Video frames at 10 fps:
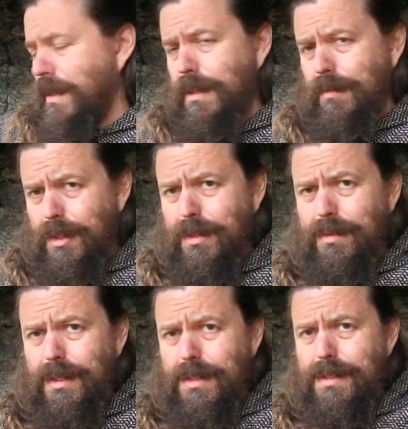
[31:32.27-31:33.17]
the video
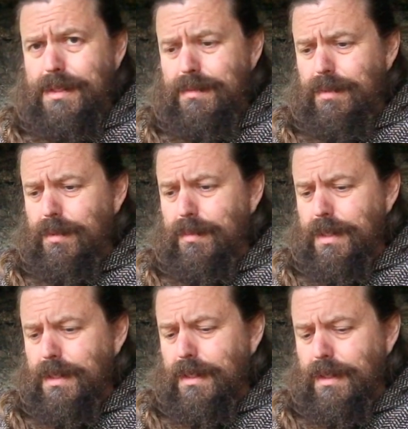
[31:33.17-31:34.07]
that will
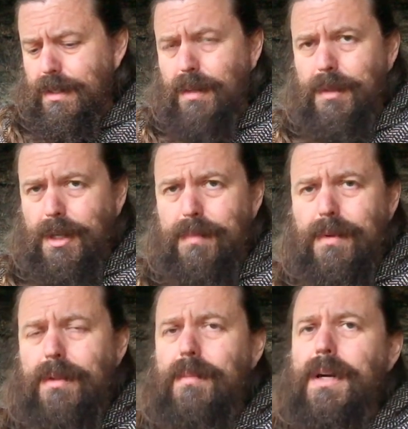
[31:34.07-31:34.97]
be coming up
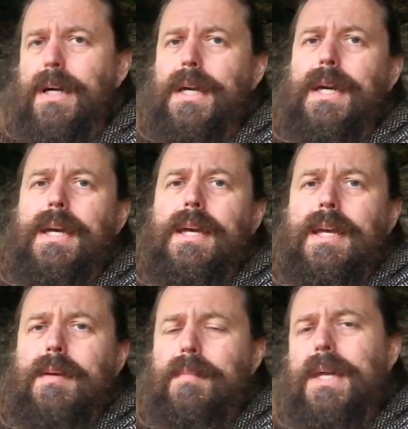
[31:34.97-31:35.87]
on my
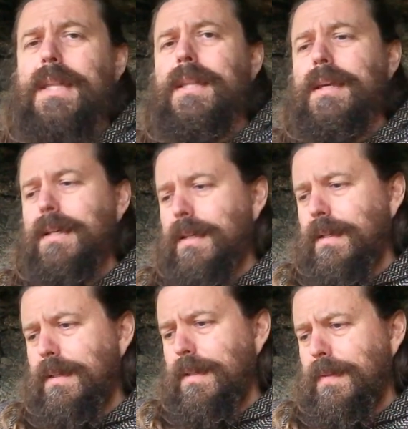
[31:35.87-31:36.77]
main
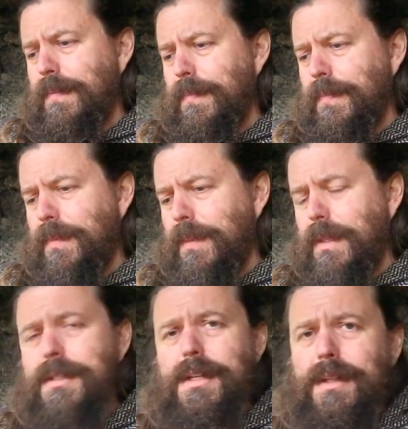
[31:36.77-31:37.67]
um,
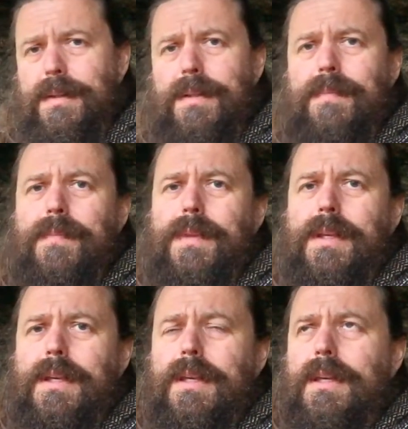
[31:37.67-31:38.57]
channel,
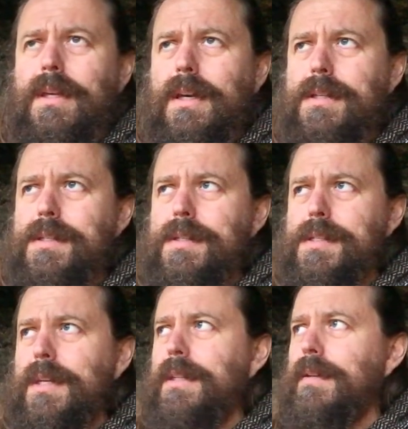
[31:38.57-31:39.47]
as I
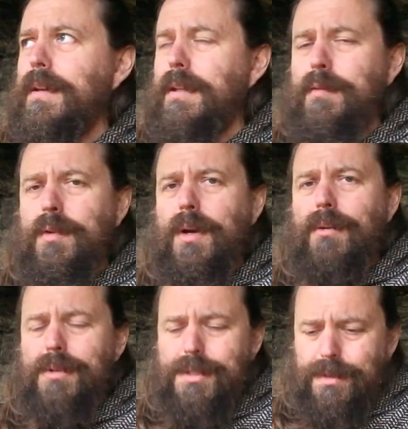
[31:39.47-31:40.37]
said, in a few
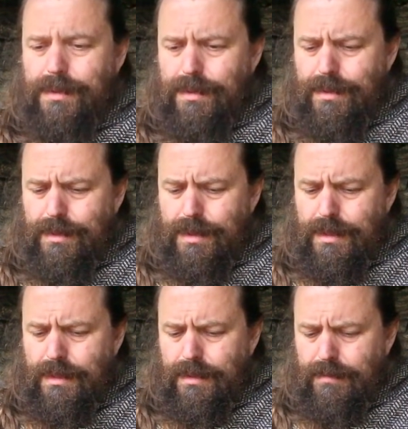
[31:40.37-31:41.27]
hours, or
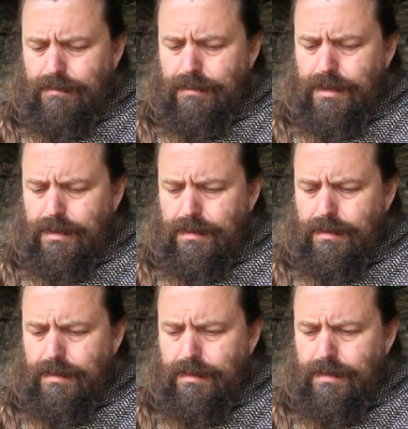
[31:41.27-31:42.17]
in uh,
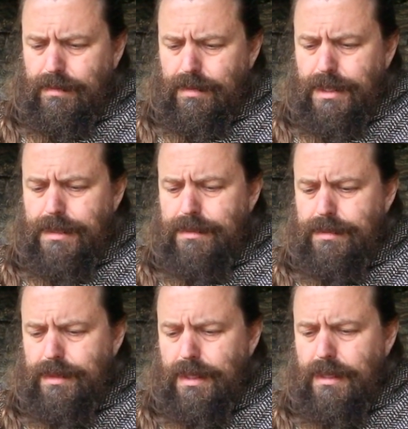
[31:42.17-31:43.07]
later
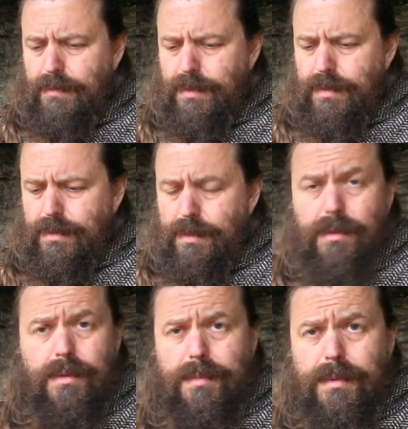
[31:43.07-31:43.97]
today if you're in
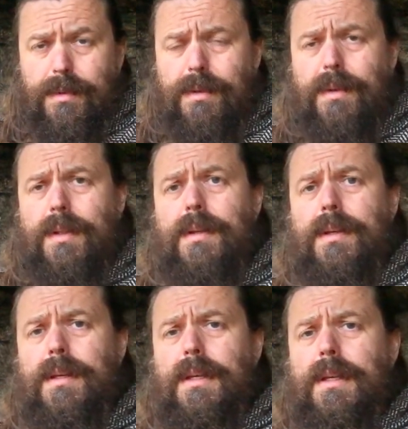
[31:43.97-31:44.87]
Europe, or
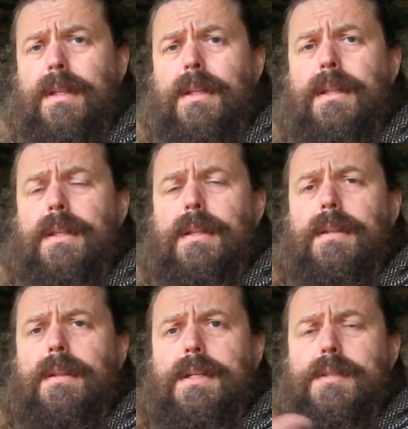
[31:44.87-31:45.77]
in
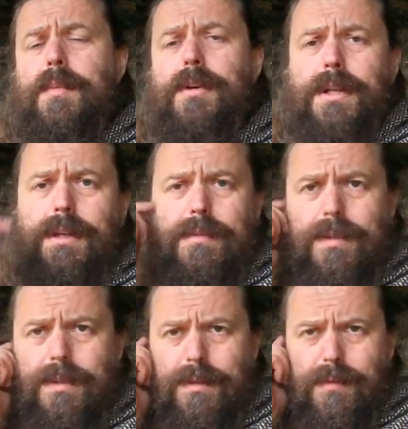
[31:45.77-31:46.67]
next morning
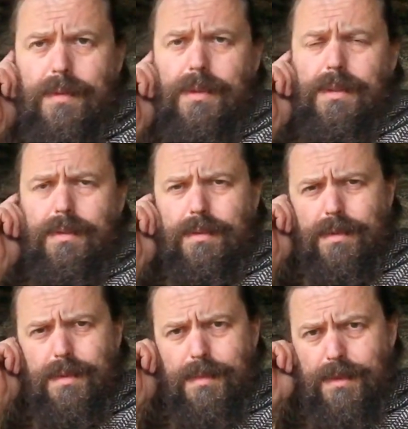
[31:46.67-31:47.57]
when if you're in
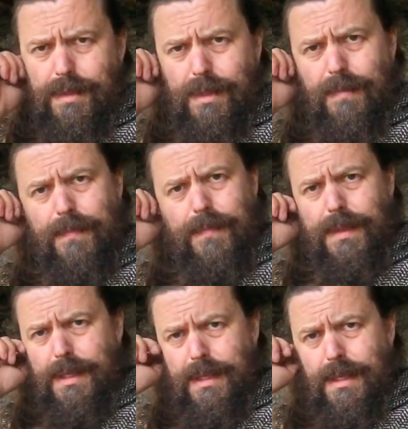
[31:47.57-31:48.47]
North America.
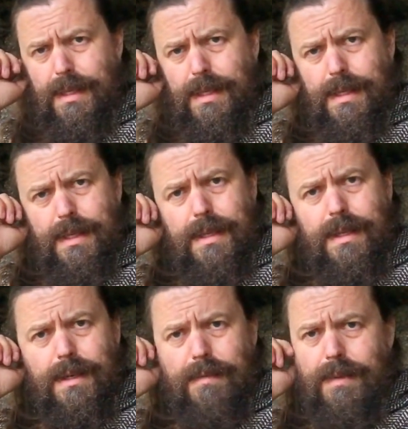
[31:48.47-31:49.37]

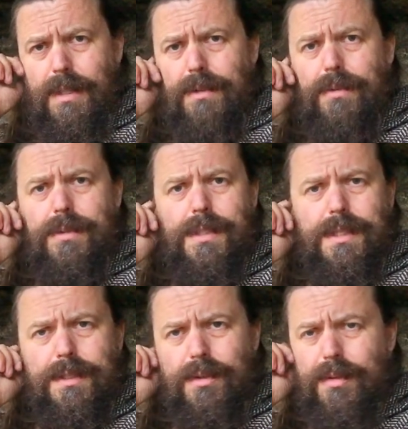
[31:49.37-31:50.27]
uh, Valeru
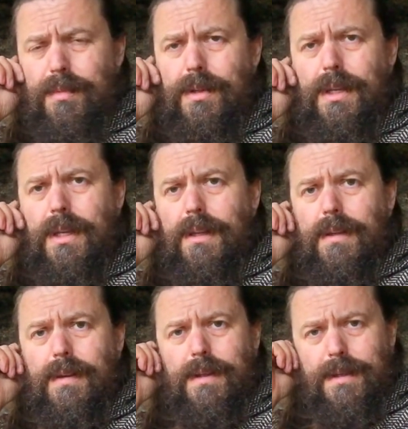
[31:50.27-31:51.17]
says good morning.
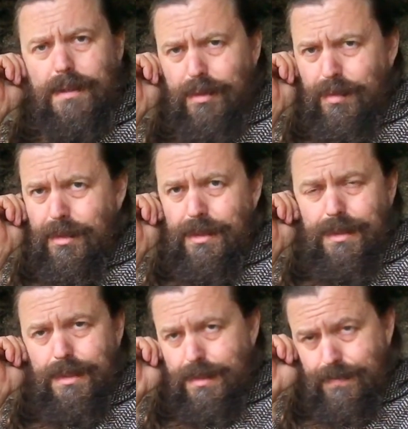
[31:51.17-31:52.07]
Good morning
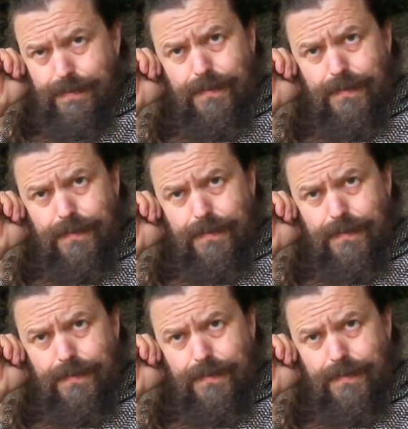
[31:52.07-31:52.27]
there.